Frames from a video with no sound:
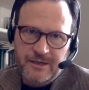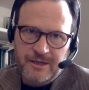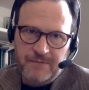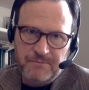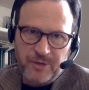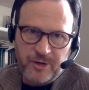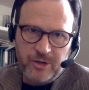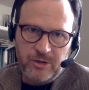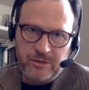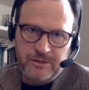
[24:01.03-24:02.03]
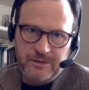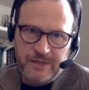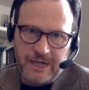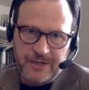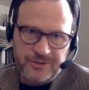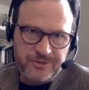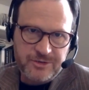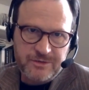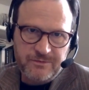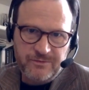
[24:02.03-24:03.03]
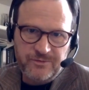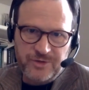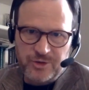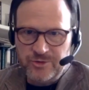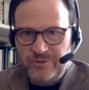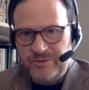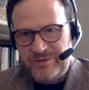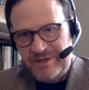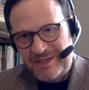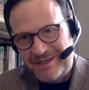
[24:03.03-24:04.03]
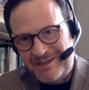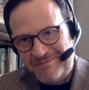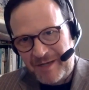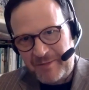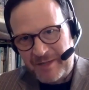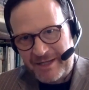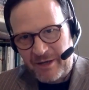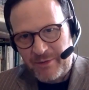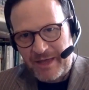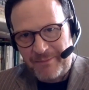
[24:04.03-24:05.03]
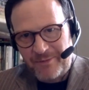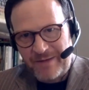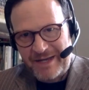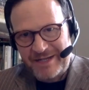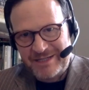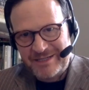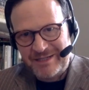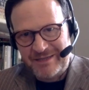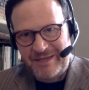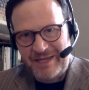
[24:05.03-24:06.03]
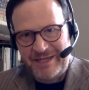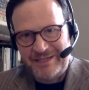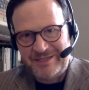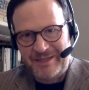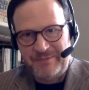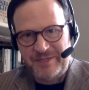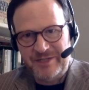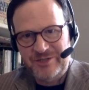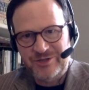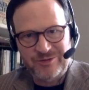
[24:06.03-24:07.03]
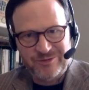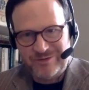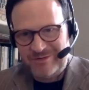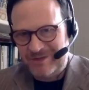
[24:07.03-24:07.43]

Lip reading: imperial doctors view the public health apparatus that they stepped into,